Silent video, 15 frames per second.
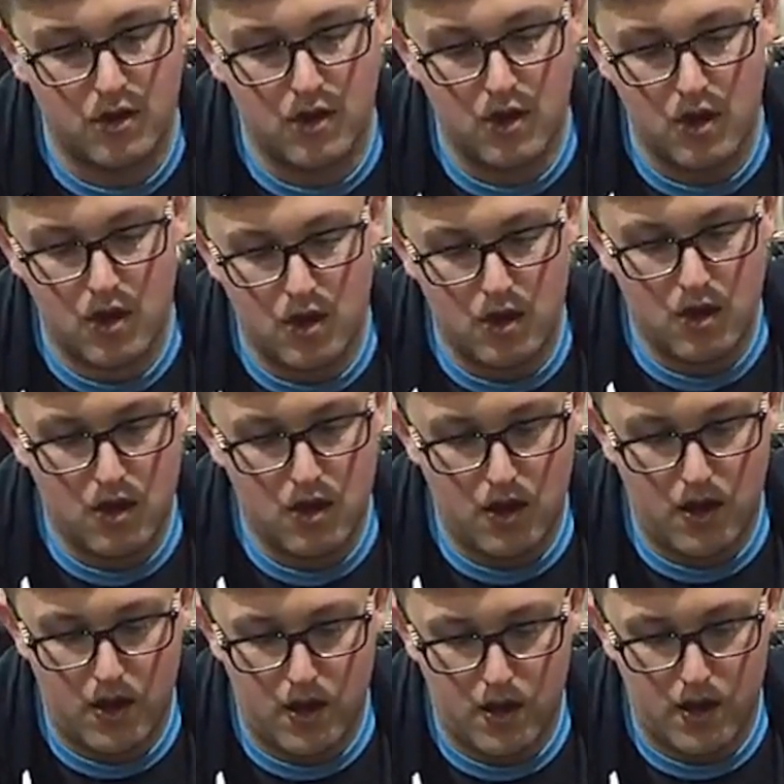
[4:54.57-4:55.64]
Maybe.
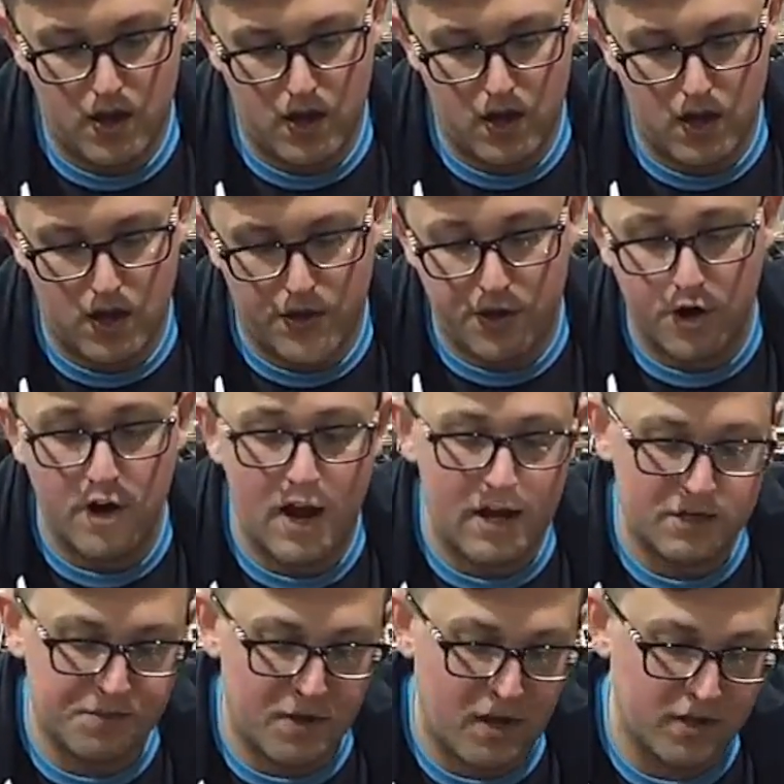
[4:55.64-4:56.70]
3rd
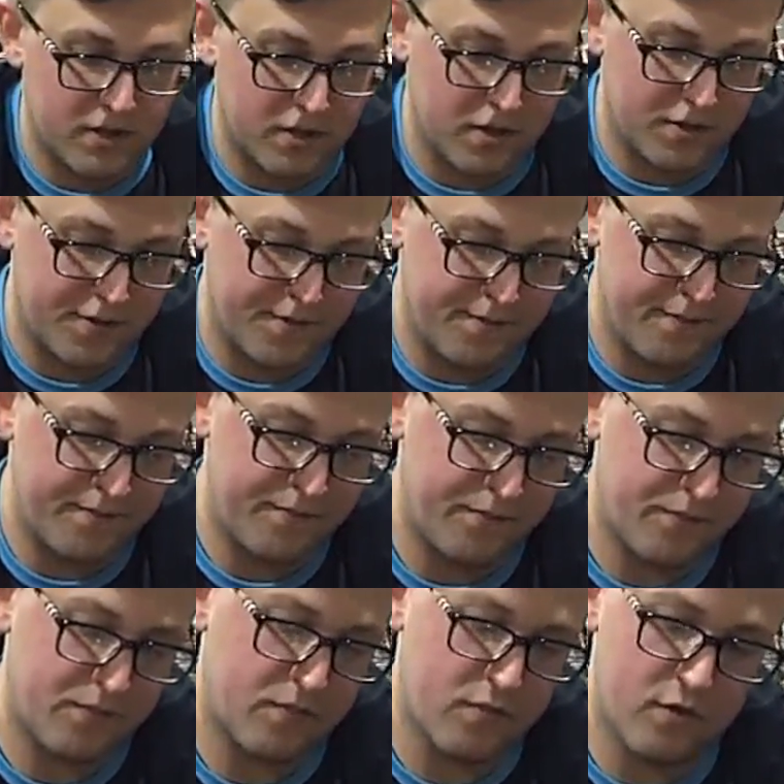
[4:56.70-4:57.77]
Ash Blossom,
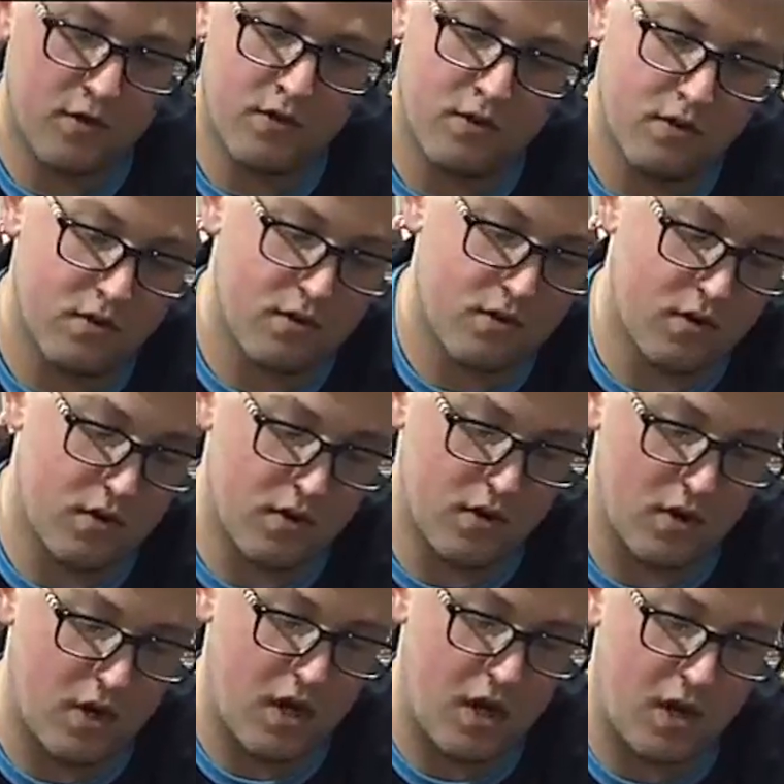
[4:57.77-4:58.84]

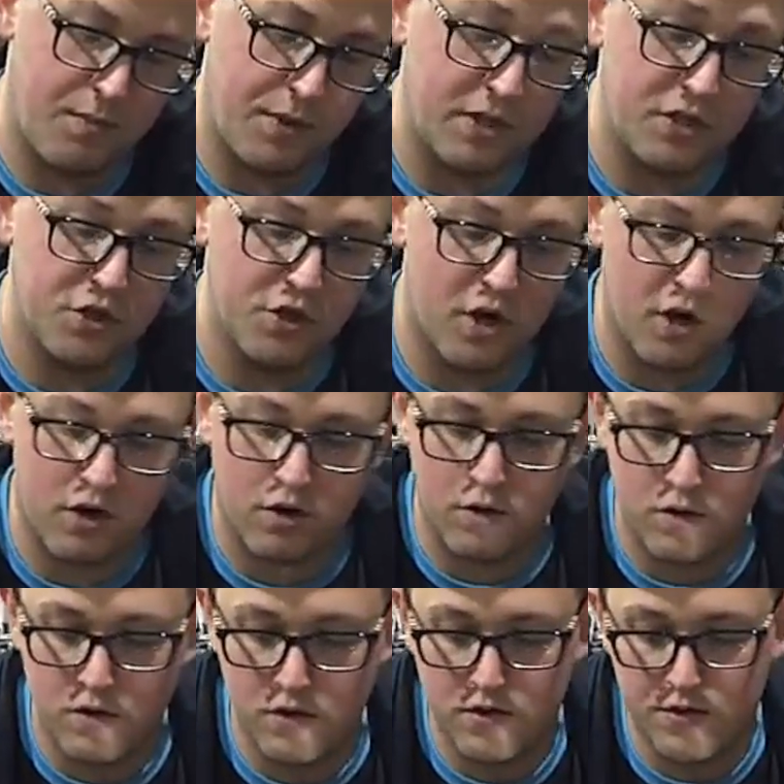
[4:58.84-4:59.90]
I played 2 Dark
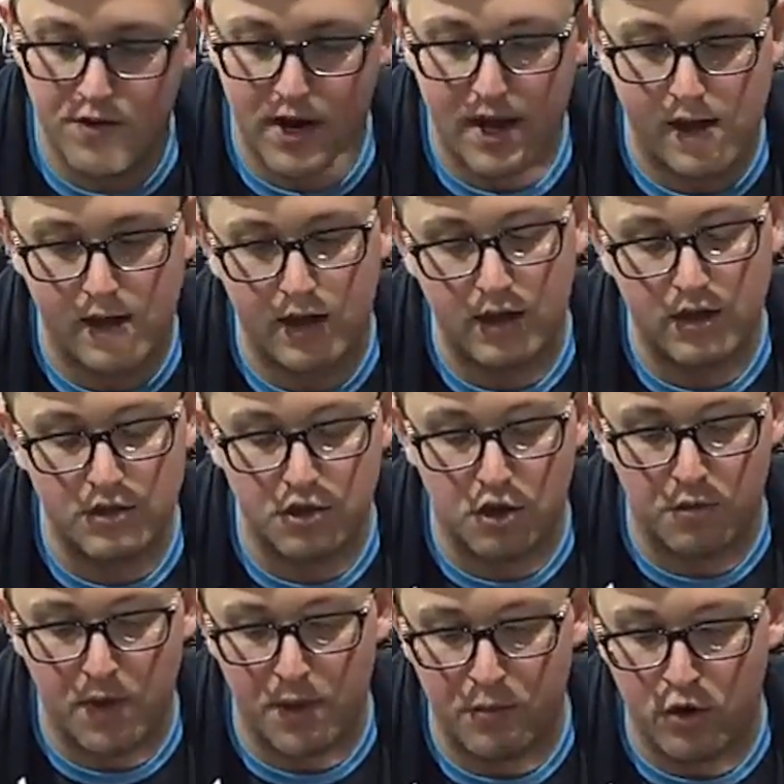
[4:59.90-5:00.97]
Holes, a Regeki. These are
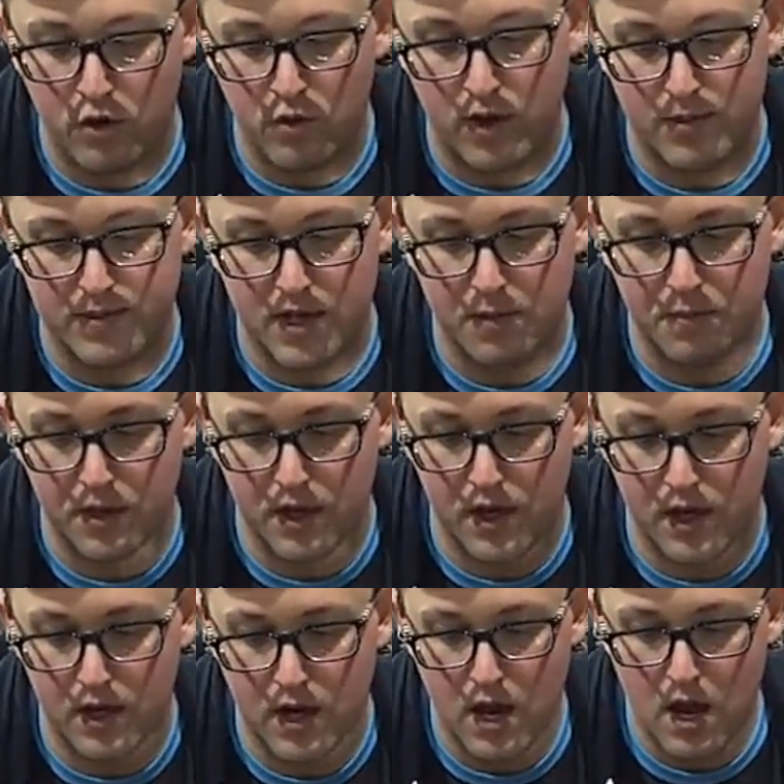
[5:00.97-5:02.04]
all my board wipes I
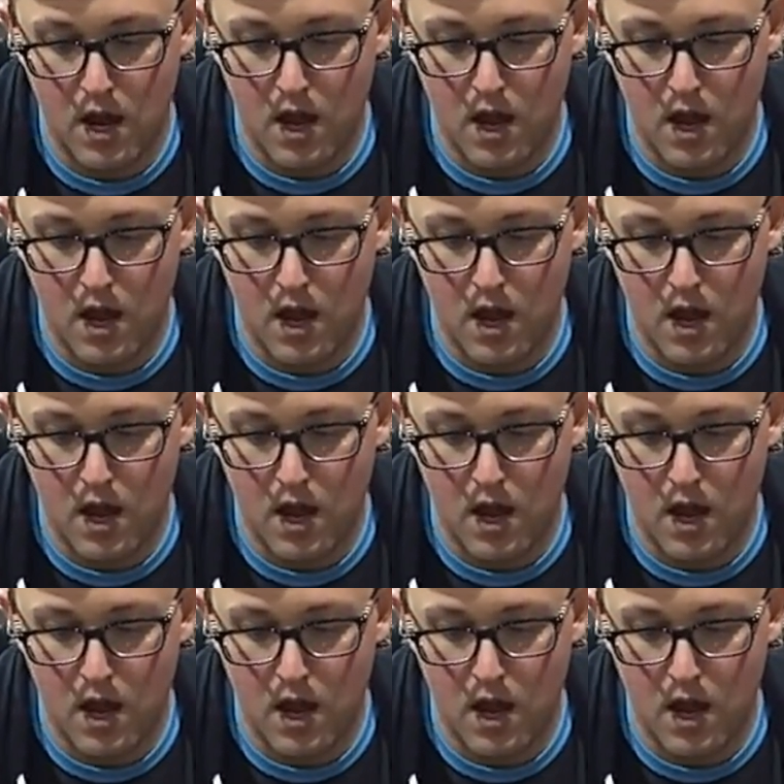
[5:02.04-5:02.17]
played.